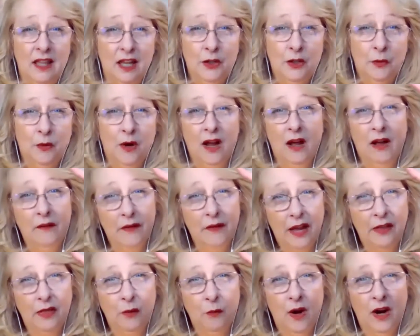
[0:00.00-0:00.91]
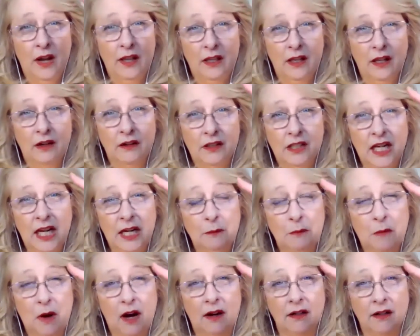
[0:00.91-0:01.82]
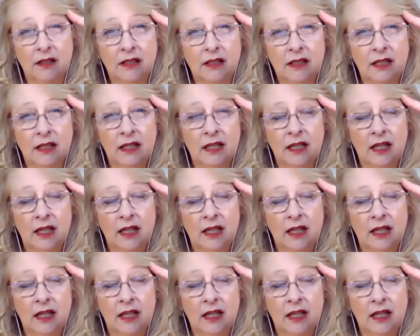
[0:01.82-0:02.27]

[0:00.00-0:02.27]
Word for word: the 12 and the 1, little tick marks,